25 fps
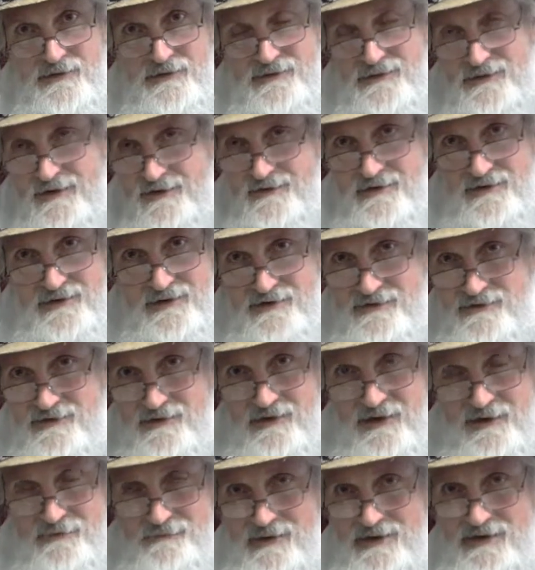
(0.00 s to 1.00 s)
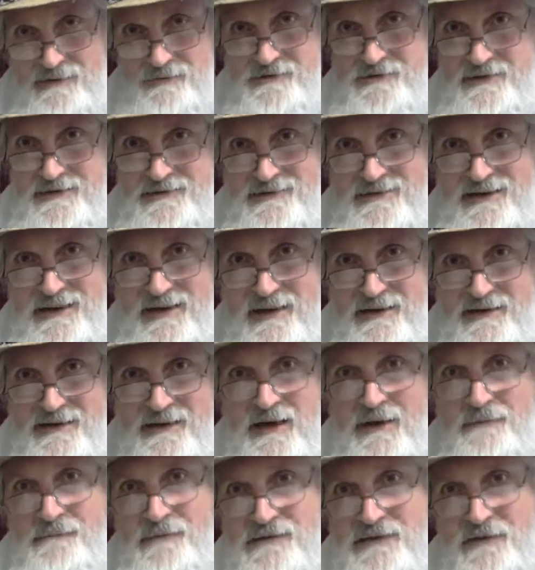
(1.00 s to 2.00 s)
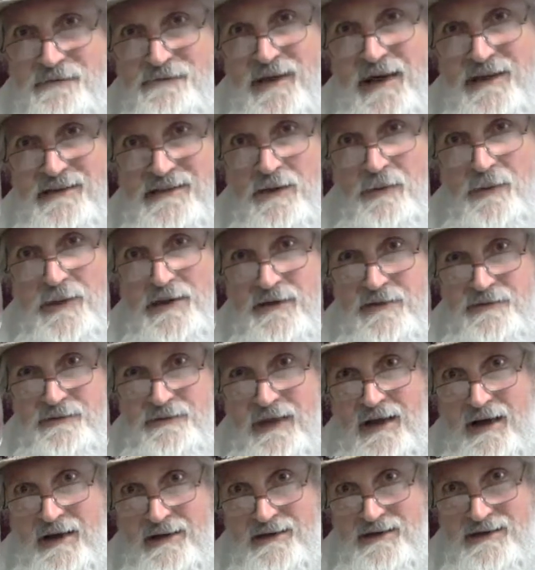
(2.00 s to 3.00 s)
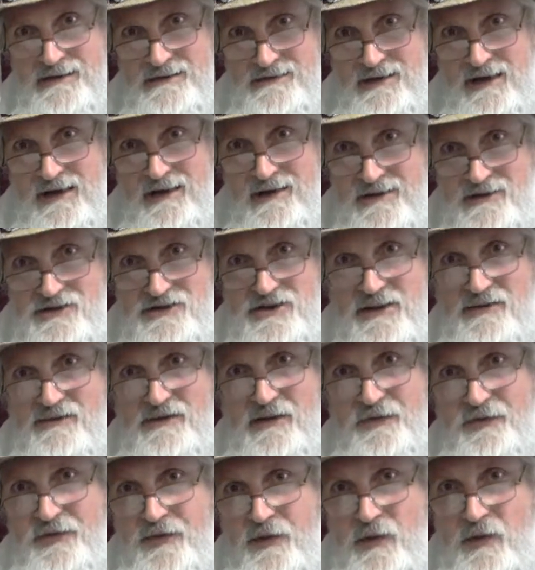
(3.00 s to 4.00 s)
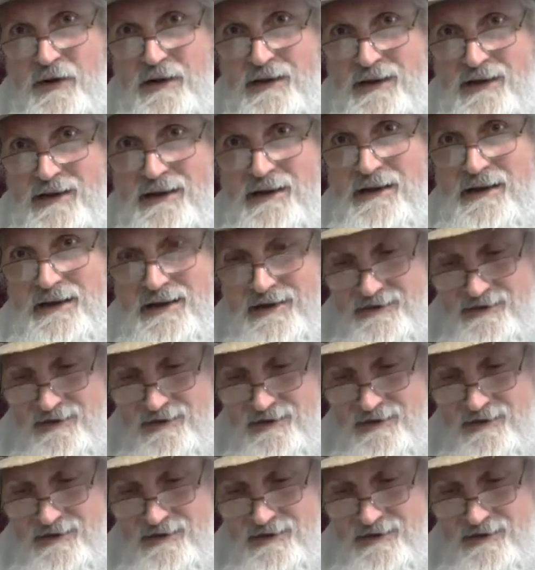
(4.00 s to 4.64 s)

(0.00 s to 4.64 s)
doesn't necessarily mean it was a sin, but the fact that we will not acknowledge his authority in